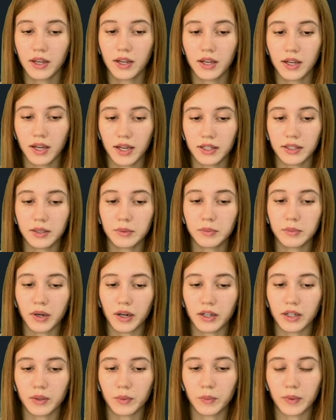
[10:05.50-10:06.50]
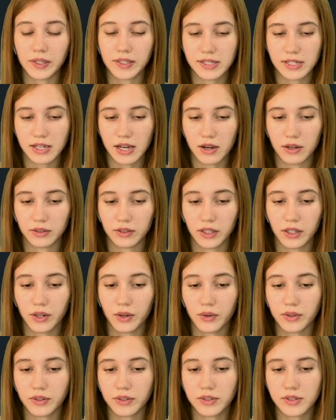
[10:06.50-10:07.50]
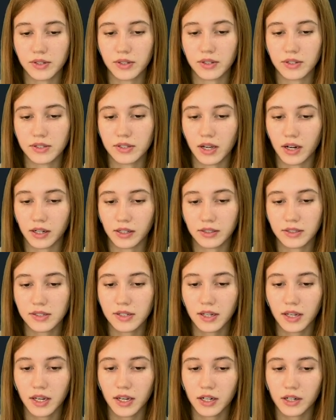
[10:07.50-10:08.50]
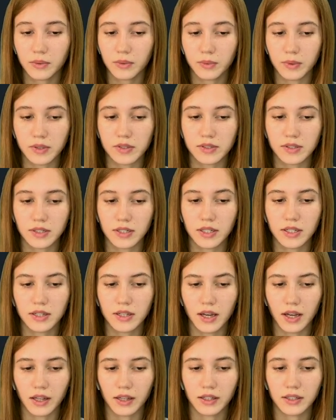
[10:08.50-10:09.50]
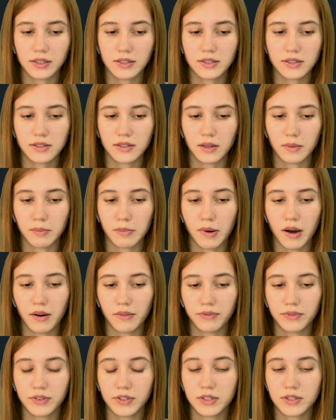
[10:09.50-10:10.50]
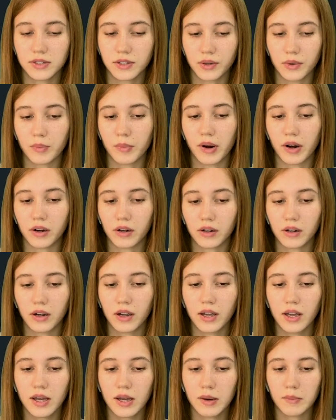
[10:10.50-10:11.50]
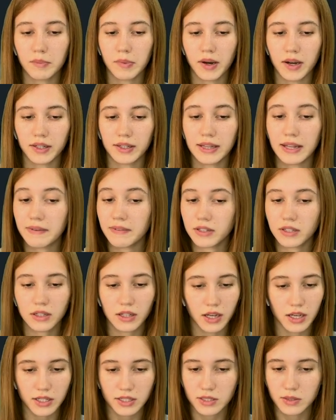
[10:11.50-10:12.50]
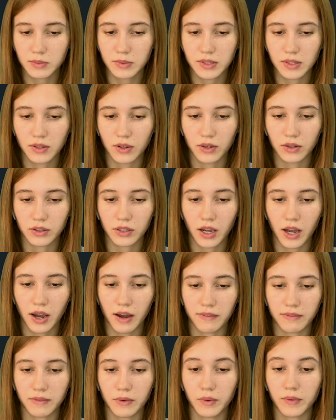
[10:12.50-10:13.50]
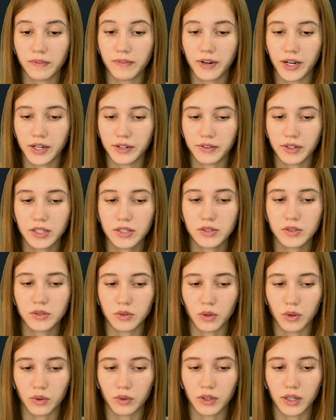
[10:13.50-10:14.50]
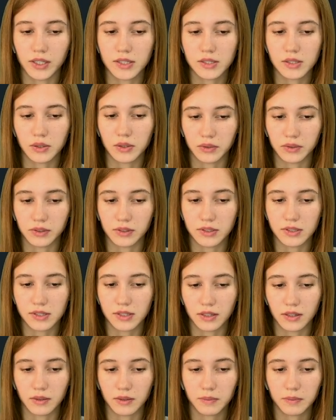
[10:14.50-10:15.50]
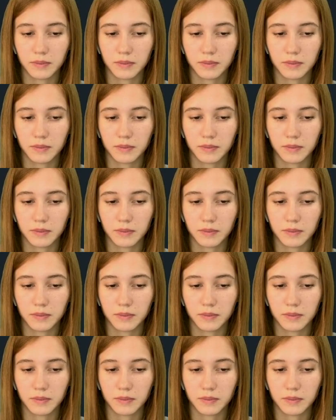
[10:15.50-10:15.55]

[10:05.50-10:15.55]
and the market went down. According to the second indicator, we see that it's above the zero mark, but nevertheless, we do not have a very strong uncertainty.